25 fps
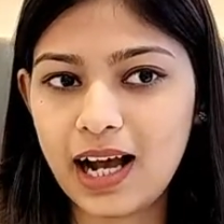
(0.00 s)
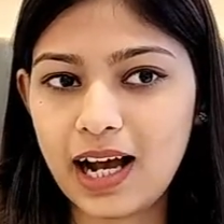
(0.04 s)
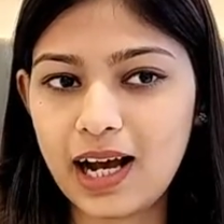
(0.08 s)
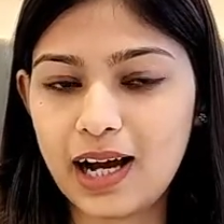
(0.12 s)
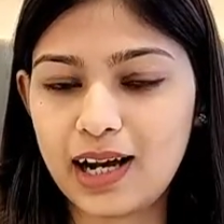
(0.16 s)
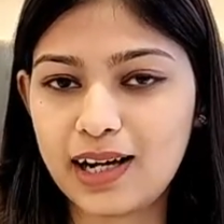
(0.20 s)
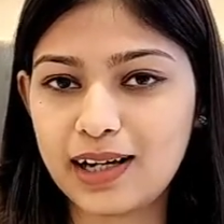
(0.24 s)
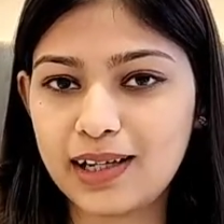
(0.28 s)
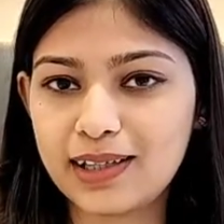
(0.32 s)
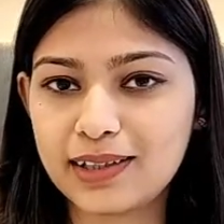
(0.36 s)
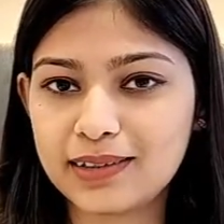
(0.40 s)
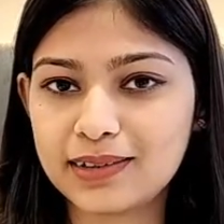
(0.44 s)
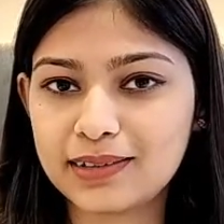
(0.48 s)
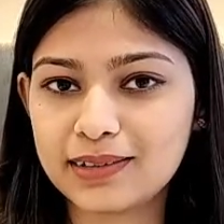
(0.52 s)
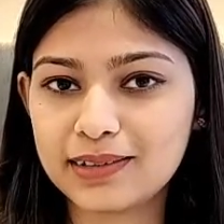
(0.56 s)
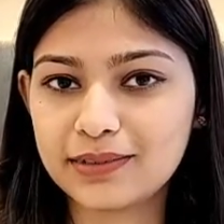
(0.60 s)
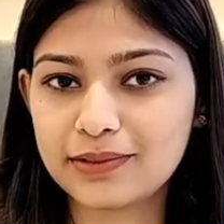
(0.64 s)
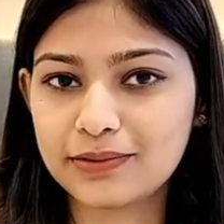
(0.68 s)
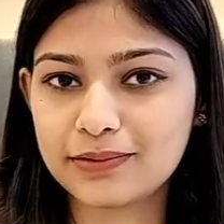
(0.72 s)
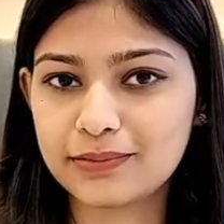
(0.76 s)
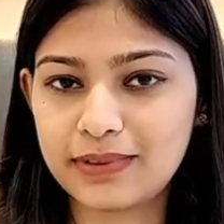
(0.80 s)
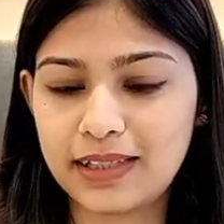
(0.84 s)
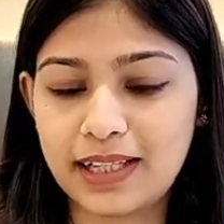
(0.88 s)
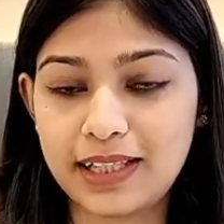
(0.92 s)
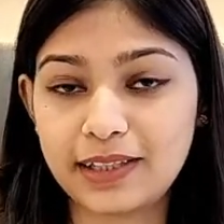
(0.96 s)
uh,
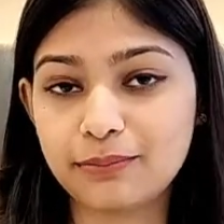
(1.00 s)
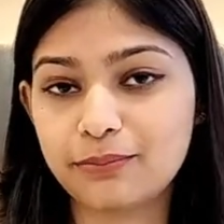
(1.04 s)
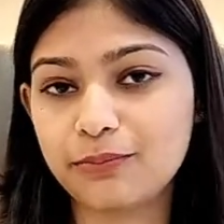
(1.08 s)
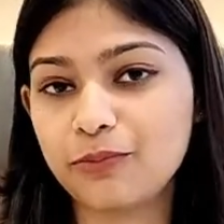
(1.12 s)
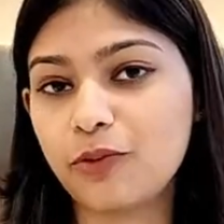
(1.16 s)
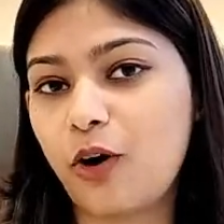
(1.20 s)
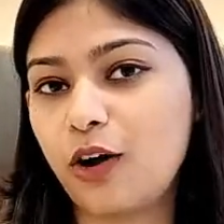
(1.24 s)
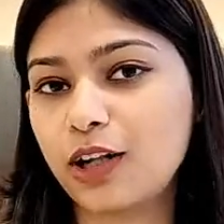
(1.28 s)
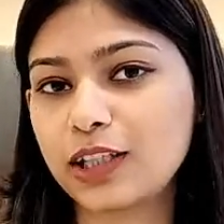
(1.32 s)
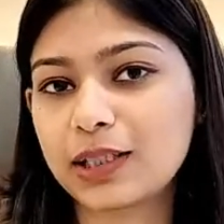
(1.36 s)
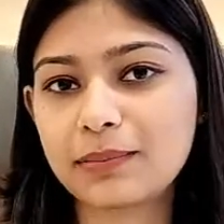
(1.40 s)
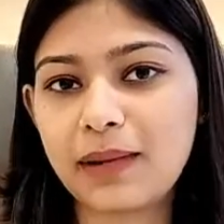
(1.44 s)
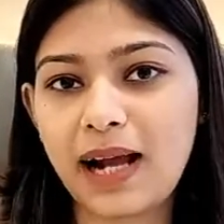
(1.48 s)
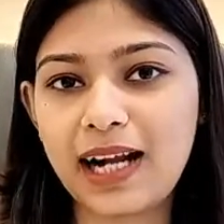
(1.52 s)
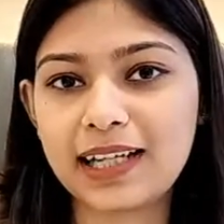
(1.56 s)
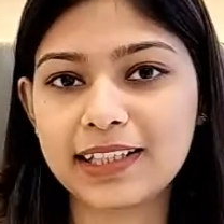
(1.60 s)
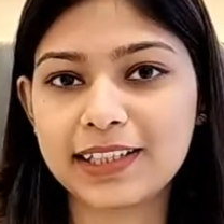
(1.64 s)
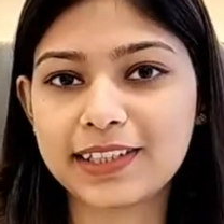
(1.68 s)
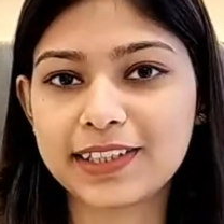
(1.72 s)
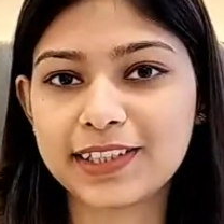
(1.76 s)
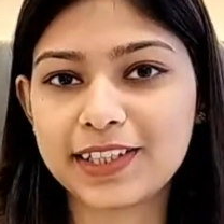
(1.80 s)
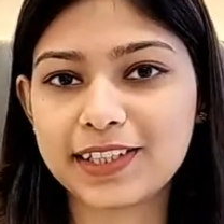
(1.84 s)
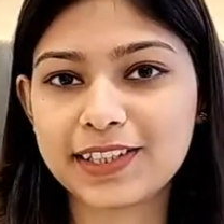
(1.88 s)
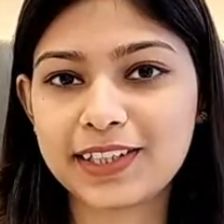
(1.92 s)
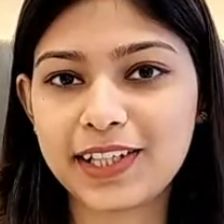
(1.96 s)
like all the
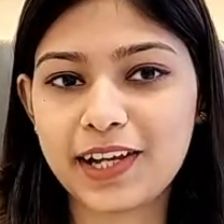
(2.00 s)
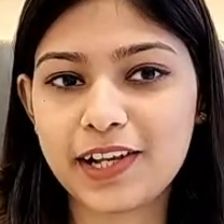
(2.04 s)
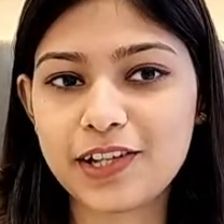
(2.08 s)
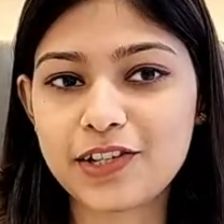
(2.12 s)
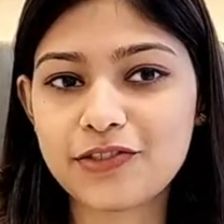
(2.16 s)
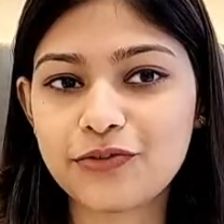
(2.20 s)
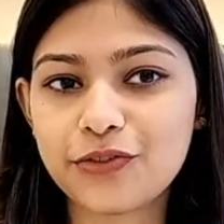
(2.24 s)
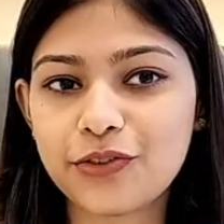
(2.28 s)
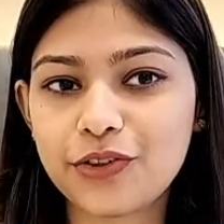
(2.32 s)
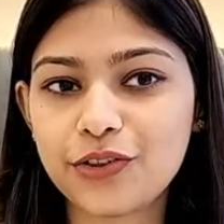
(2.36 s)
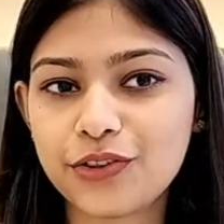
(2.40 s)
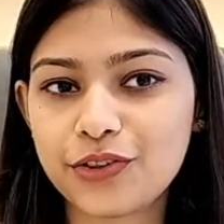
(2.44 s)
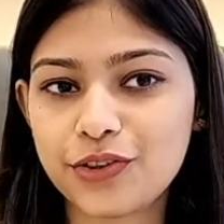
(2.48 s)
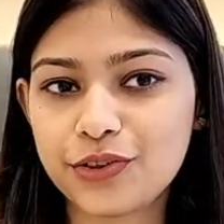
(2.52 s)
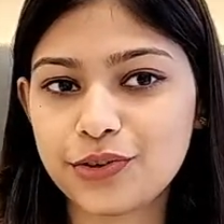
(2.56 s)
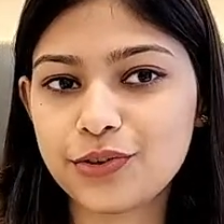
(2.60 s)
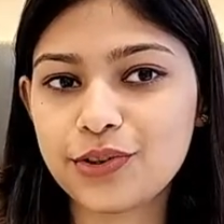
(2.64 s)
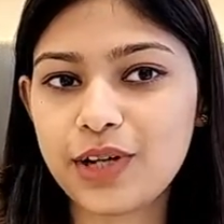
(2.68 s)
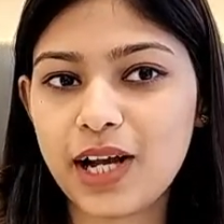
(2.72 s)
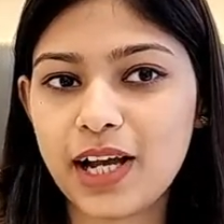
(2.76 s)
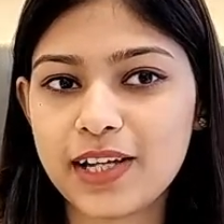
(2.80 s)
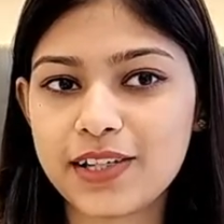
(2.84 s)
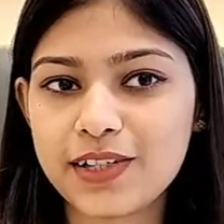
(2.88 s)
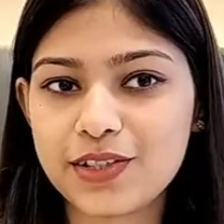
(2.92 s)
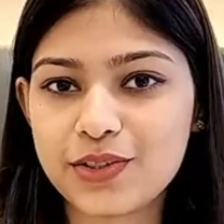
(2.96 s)
mandatory things for you
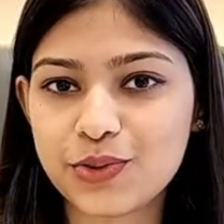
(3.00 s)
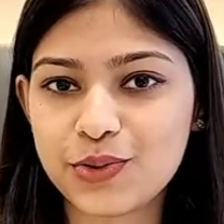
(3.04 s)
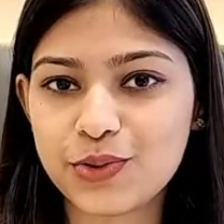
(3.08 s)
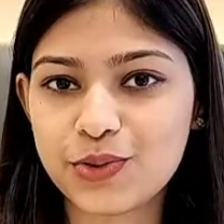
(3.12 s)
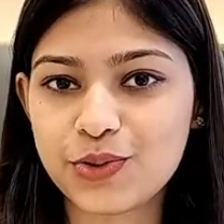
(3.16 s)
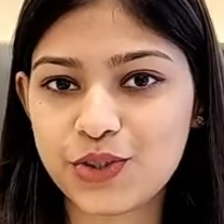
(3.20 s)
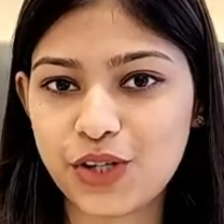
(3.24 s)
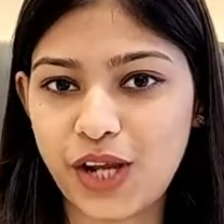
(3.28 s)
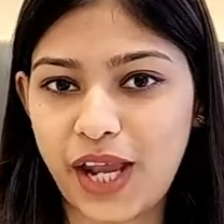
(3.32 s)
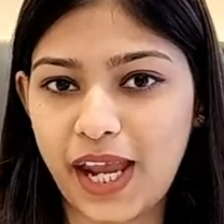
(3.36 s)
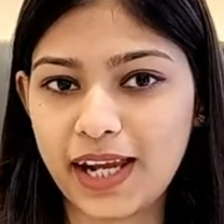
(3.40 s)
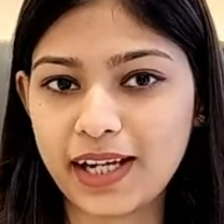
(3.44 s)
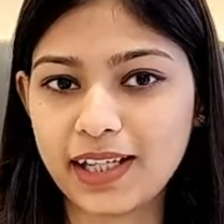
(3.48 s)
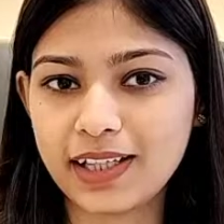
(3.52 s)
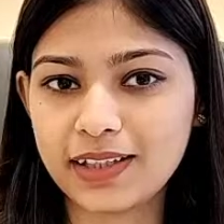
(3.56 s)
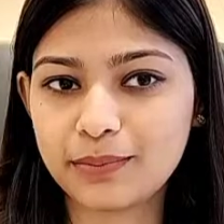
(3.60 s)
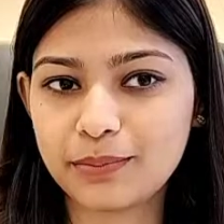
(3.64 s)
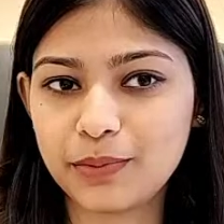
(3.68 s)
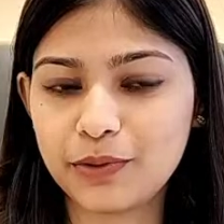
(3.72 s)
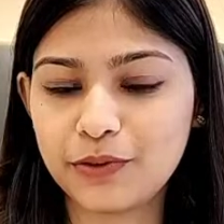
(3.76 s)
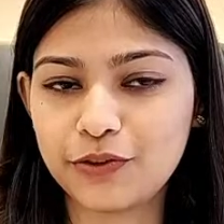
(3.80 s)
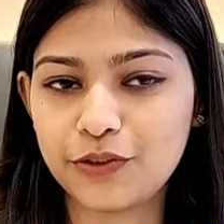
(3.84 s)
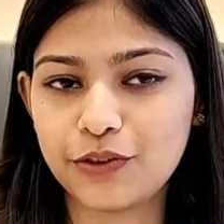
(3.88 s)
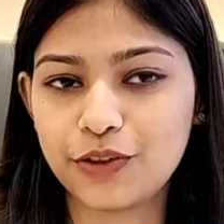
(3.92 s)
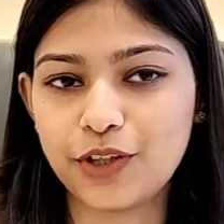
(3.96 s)
guys to check
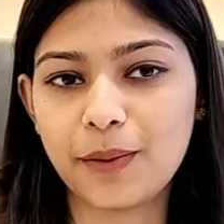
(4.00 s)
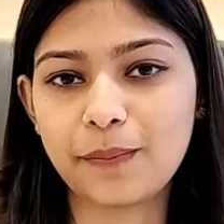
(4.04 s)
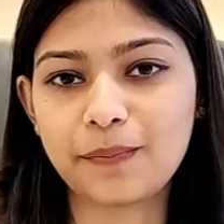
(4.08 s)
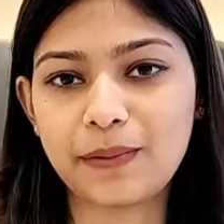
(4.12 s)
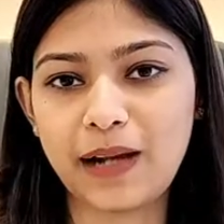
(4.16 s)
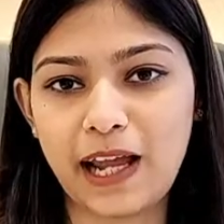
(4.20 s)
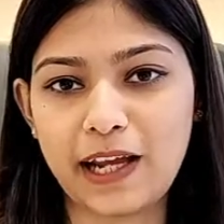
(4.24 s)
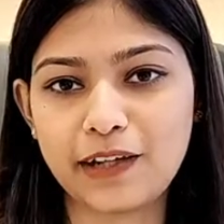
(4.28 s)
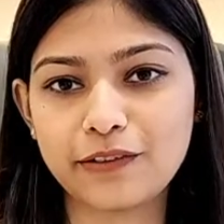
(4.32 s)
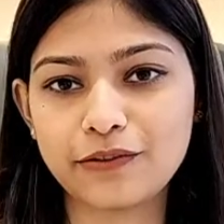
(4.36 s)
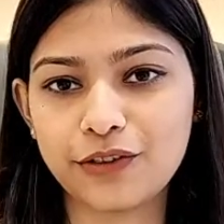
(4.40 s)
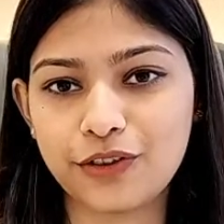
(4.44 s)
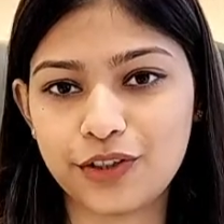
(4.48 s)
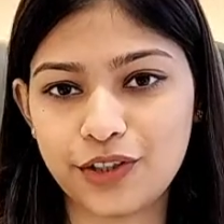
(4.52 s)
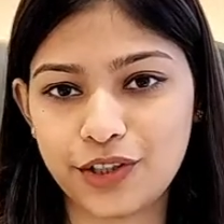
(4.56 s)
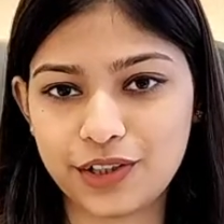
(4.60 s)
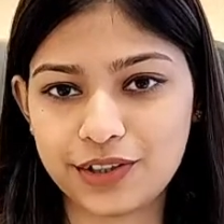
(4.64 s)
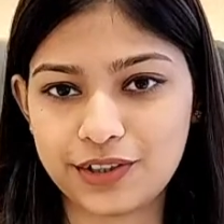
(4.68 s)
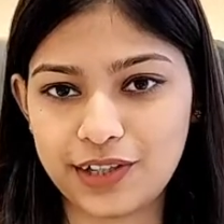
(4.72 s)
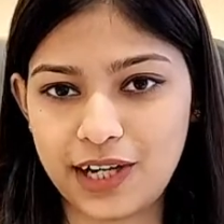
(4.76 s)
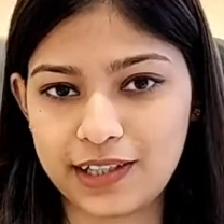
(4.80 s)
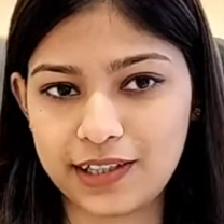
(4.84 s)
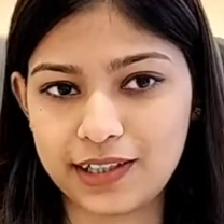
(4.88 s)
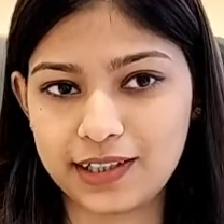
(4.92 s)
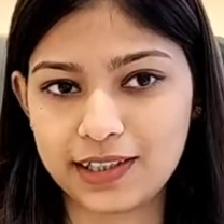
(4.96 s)
before applying for a
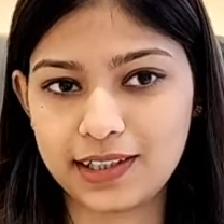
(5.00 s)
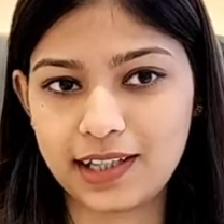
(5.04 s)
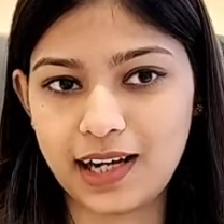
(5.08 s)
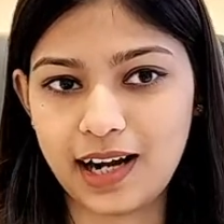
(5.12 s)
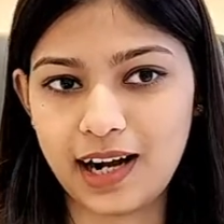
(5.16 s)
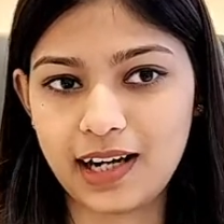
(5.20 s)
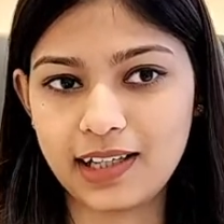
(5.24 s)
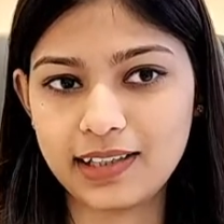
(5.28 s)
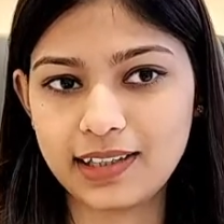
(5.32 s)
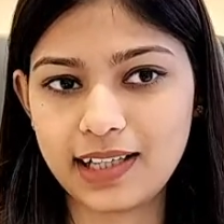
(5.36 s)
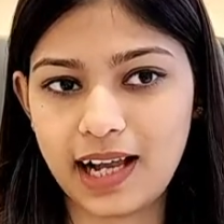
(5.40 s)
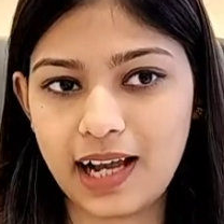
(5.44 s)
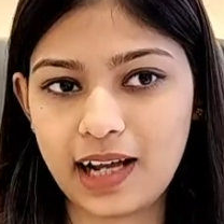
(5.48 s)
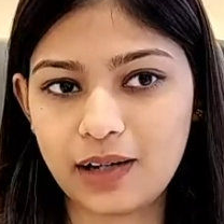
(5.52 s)
credit card,